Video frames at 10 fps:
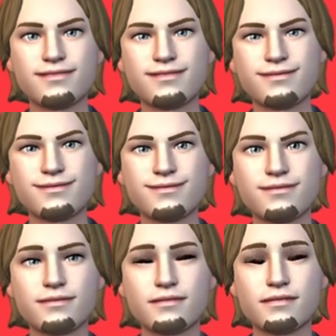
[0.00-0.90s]

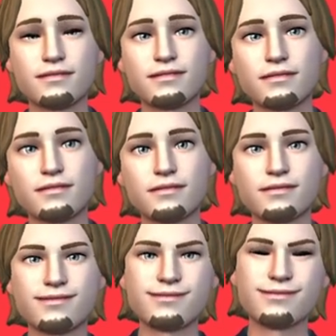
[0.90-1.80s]

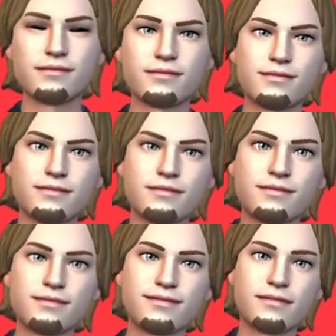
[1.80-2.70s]

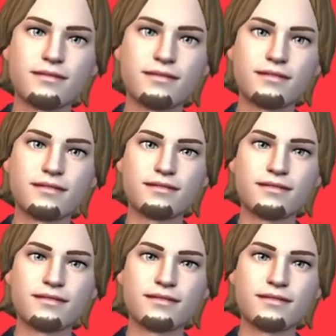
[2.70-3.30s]
[no speech]